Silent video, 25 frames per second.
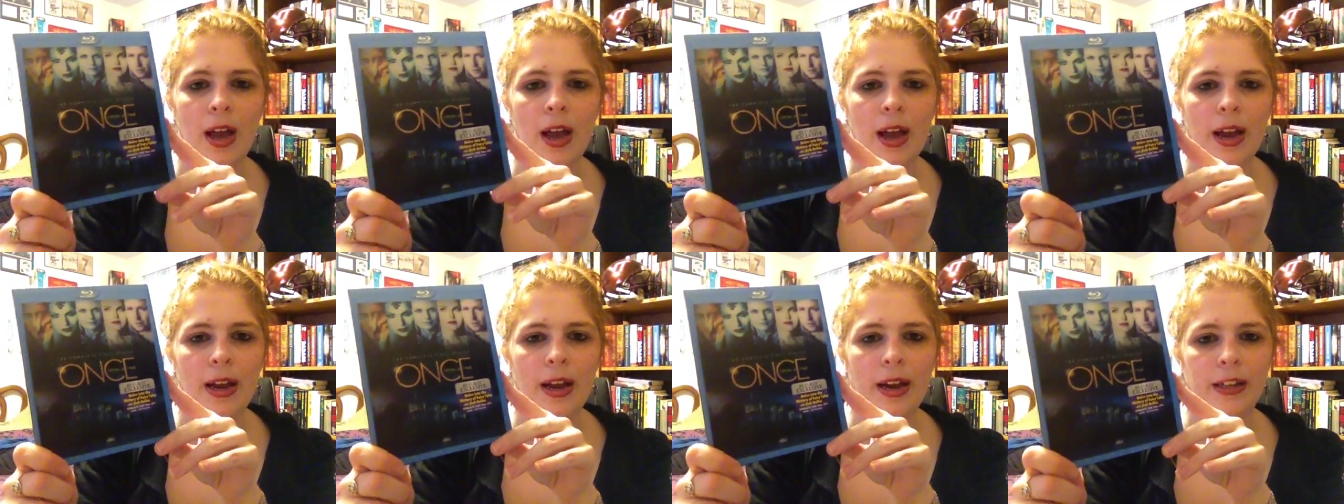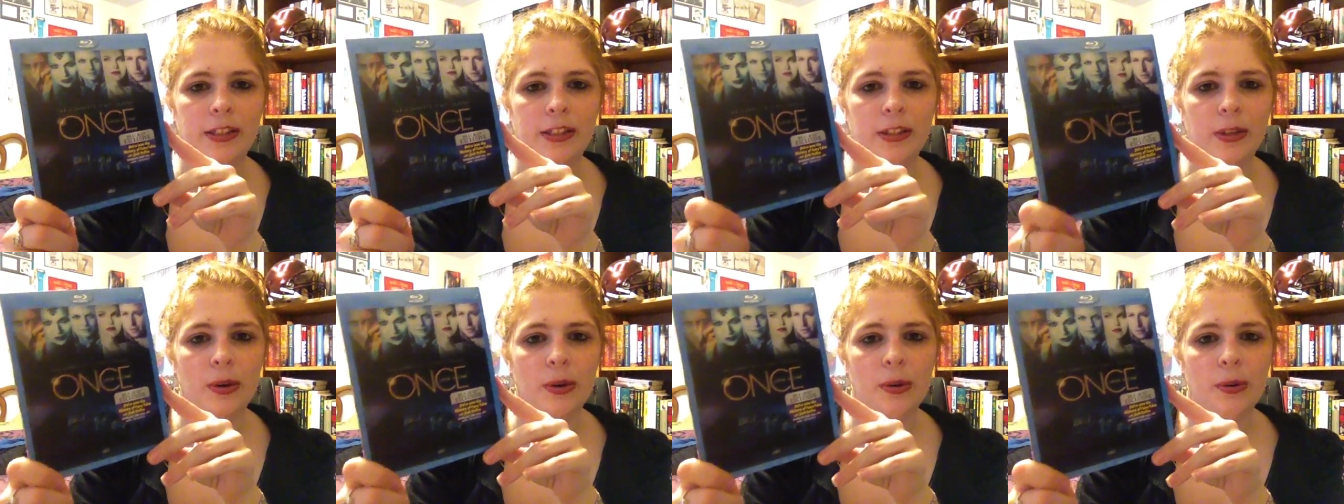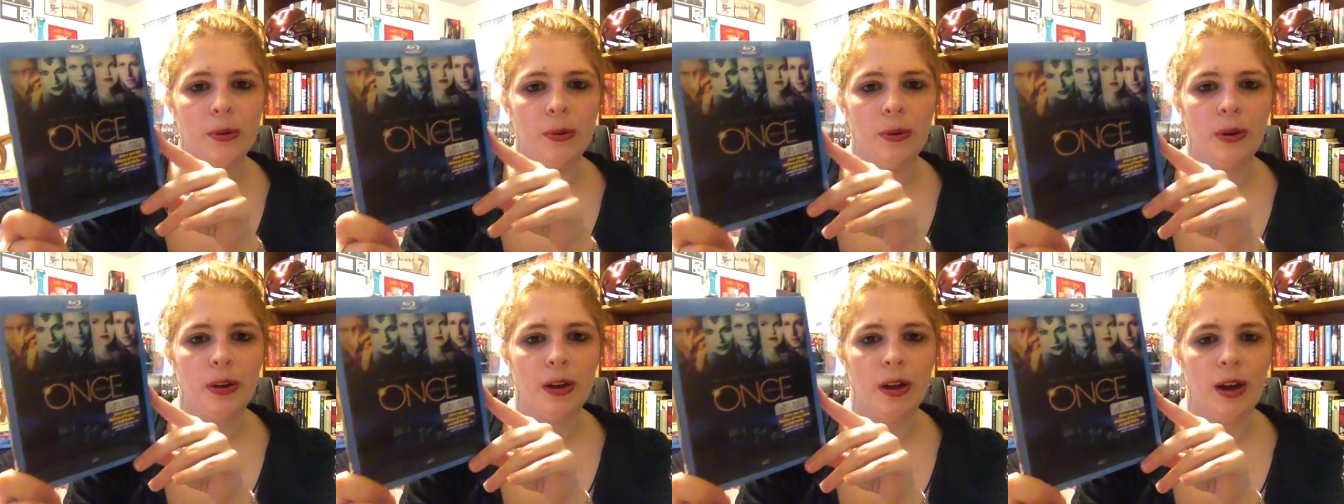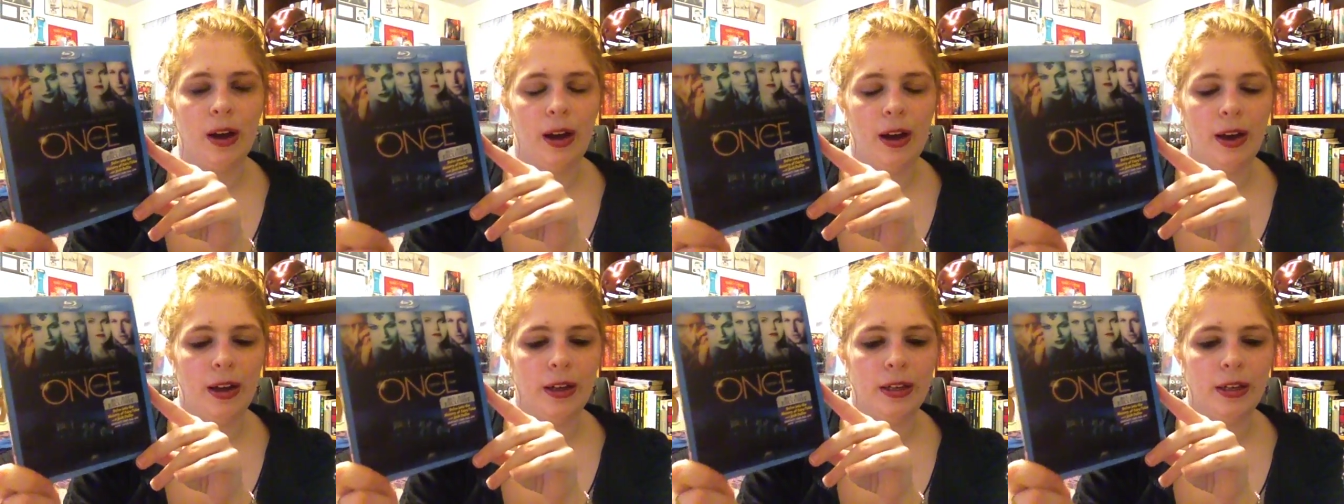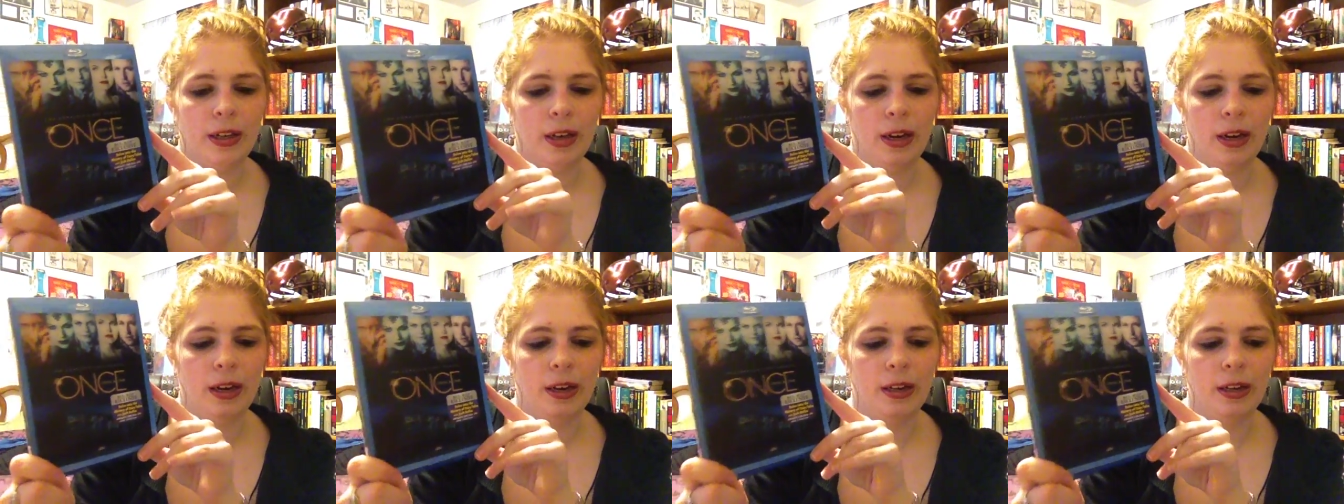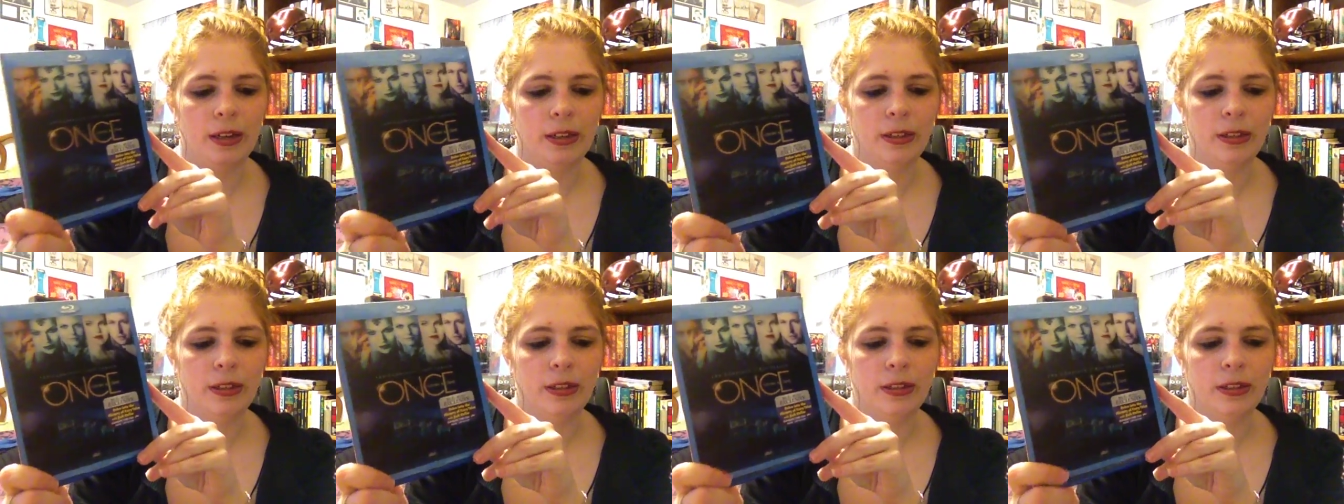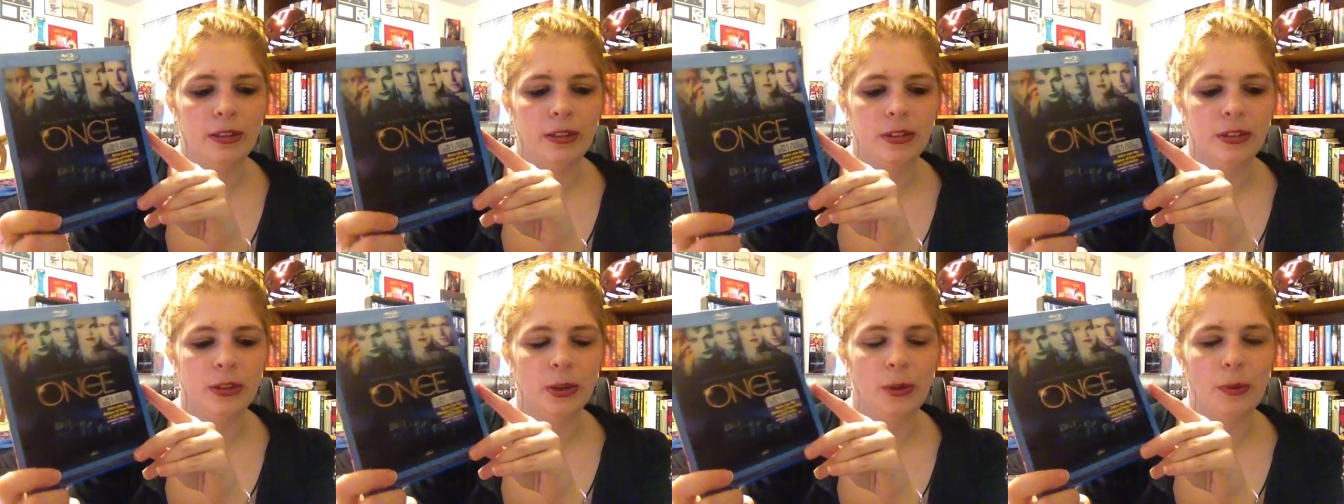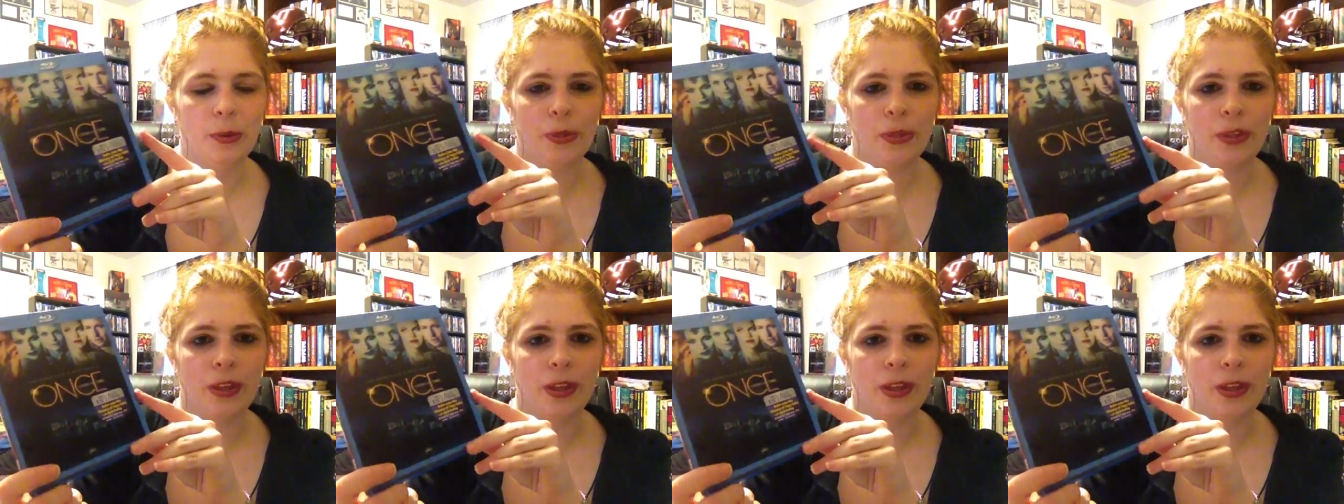and I don't I uh, don't